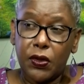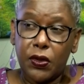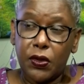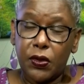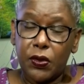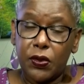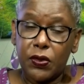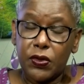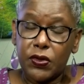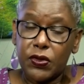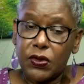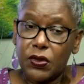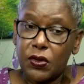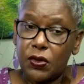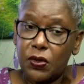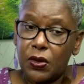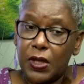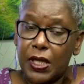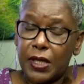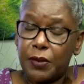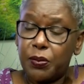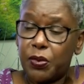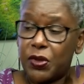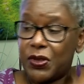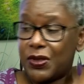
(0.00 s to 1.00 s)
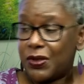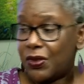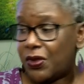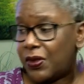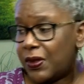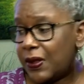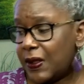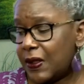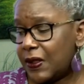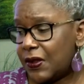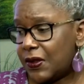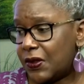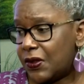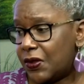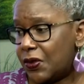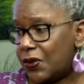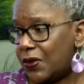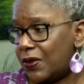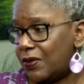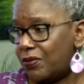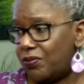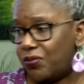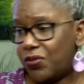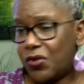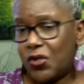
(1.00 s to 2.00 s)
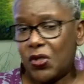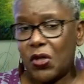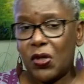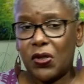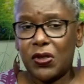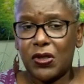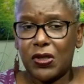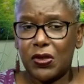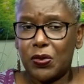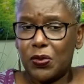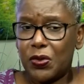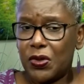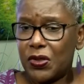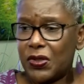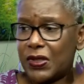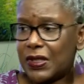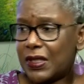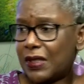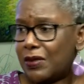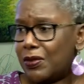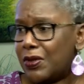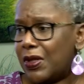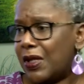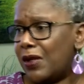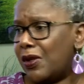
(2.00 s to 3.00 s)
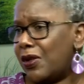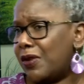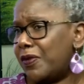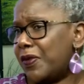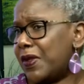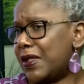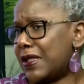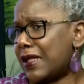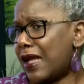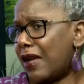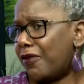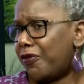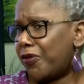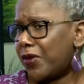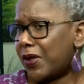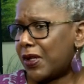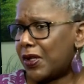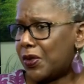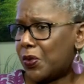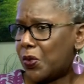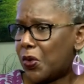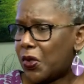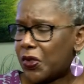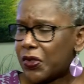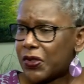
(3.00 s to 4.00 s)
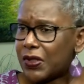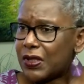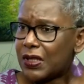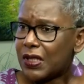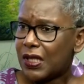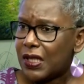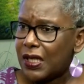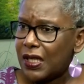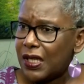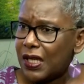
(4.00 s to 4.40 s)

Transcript: But all these younger ones and a lot of these African ones